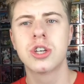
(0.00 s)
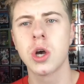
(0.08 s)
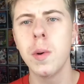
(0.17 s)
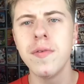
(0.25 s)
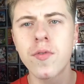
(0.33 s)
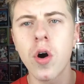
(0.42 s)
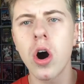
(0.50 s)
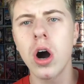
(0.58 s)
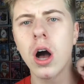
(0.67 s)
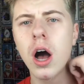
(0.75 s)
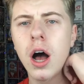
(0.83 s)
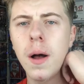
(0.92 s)
So we've
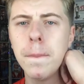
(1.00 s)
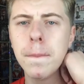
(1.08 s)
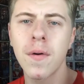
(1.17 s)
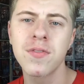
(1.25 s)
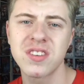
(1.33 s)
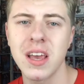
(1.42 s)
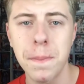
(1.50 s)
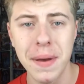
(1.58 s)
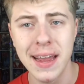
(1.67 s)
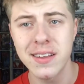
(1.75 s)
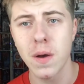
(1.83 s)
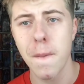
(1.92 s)
got obviously
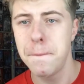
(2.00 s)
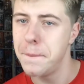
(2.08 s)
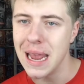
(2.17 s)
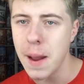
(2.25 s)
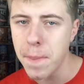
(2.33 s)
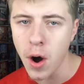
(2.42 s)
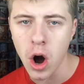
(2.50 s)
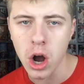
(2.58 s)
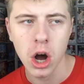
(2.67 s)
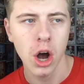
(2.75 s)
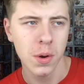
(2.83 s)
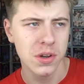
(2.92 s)
Peter B.
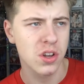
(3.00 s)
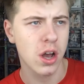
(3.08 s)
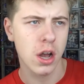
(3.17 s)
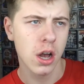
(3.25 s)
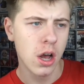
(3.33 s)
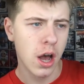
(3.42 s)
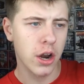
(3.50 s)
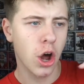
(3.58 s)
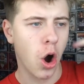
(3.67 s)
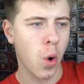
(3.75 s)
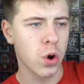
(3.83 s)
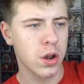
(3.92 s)
Parker, who's like an
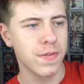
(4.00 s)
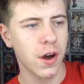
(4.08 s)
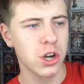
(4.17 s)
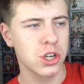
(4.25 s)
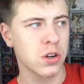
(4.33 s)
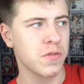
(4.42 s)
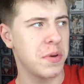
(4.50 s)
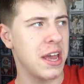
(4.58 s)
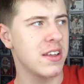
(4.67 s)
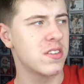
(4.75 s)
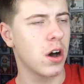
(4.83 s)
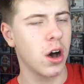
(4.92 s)
older version of
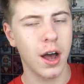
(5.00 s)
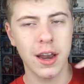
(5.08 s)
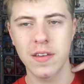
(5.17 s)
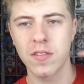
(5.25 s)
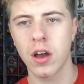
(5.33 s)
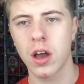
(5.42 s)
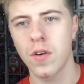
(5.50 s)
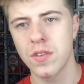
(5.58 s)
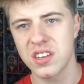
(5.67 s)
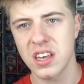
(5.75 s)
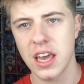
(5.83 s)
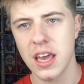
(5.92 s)
Peter, and he's like,
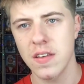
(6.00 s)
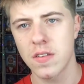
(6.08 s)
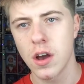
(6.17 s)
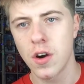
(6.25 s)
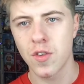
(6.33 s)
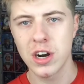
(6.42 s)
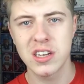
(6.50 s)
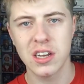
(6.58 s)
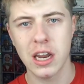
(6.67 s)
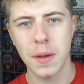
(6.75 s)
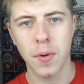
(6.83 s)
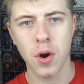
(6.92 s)
obviously he's
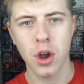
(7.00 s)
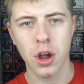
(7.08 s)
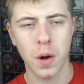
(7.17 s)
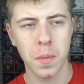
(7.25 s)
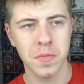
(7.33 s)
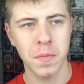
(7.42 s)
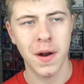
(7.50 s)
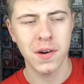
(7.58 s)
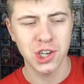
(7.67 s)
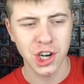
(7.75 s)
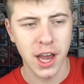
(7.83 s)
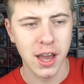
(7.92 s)
recently broken up with
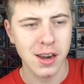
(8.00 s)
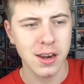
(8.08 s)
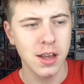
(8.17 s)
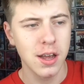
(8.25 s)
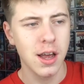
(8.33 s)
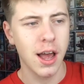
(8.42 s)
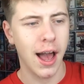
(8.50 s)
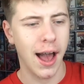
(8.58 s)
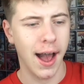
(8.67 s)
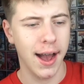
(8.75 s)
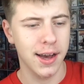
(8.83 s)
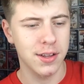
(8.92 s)
Mary Jane,
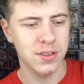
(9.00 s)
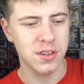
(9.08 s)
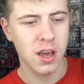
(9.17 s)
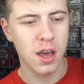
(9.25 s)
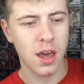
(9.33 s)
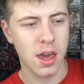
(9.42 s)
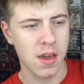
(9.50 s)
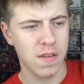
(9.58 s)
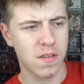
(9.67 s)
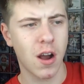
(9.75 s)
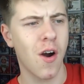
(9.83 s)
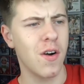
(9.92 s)
and
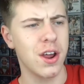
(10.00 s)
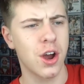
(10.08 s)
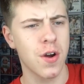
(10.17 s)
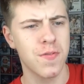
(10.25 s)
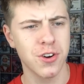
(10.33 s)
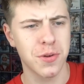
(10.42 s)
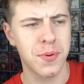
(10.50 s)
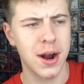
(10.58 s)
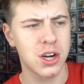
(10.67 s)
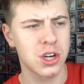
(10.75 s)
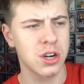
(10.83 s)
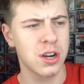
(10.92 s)
he's currently going through
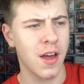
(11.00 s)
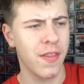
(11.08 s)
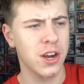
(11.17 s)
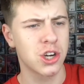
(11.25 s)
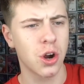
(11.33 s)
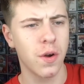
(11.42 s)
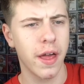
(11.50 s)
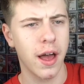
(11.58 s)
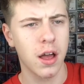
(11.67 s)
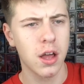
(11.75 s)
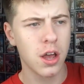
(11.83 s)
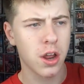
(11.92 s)
depression, and they show
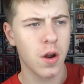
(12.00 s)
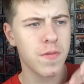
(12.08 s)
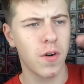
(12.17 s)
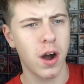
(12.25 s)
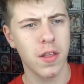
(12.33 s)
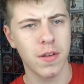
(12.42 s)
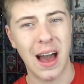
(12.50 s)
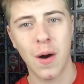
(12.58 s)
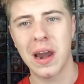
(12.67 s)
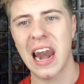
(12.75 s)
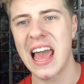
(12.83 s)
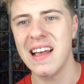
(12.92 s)
that, via
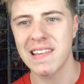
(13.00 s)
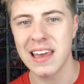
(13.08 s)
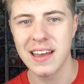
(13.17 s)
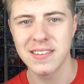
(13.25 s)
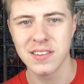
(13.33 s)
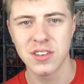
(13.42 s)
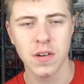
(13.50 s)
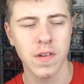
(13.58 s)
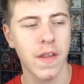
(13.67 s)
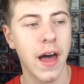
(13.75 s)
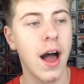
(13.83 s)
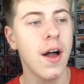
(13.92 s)
how lazy he is and stuff
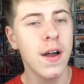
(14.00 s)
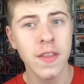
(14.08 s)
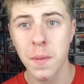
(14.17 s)
like that.